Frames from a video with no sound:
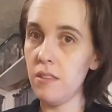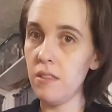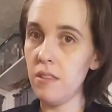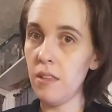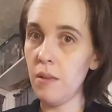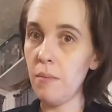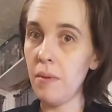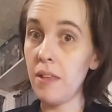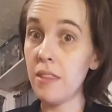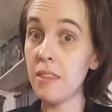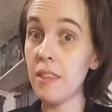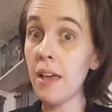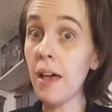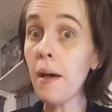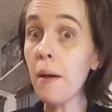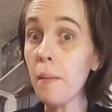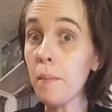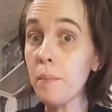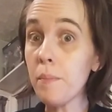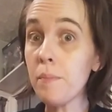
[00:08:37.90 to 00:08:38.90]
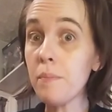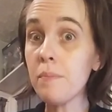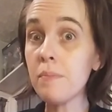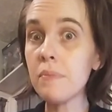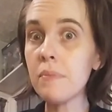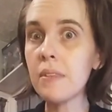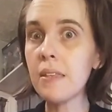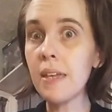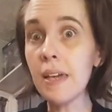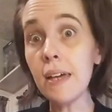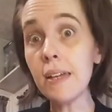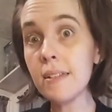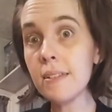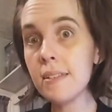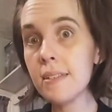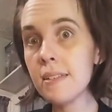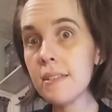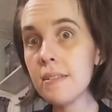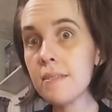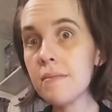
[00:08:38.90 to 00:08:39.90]
They made them
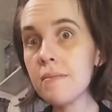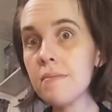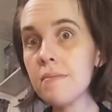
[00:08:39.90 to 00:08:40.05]
kids.